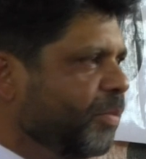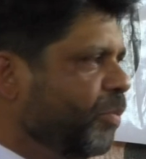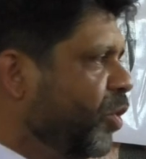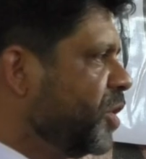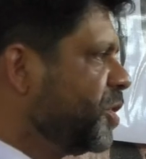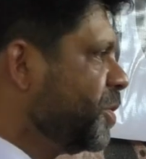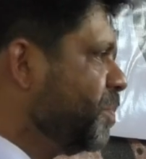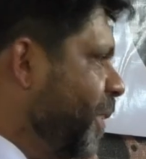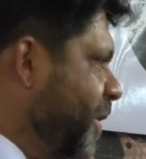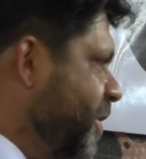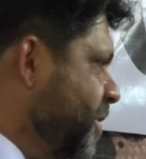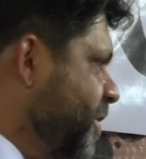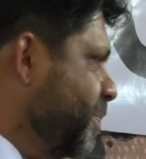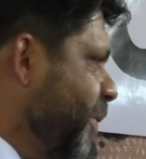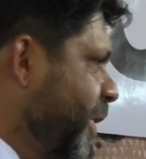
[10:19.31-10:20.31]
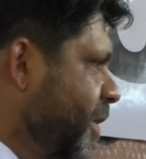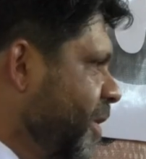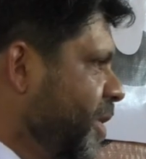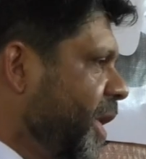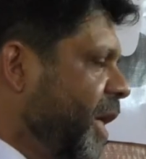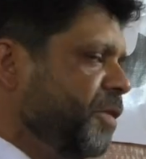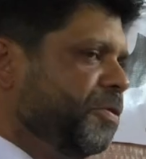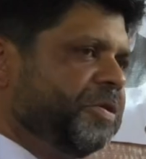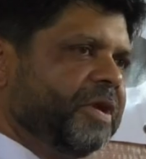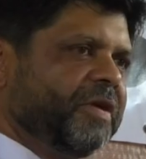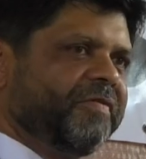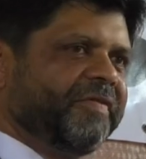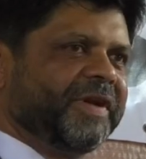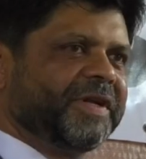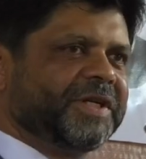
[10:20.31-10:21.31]
boys who participated in that, you did
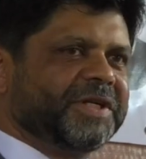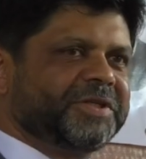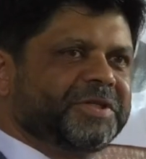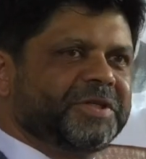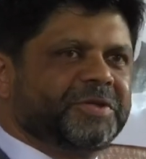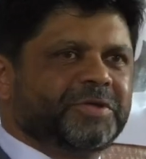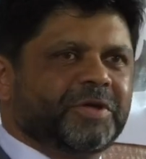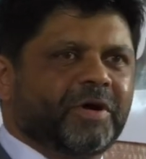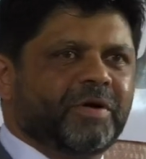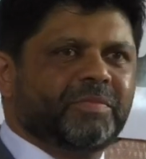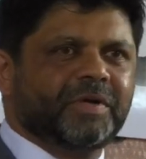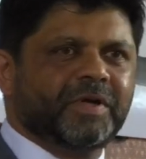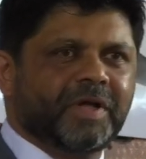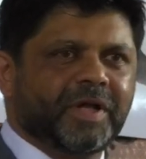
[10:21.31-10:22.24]
a fantastic job.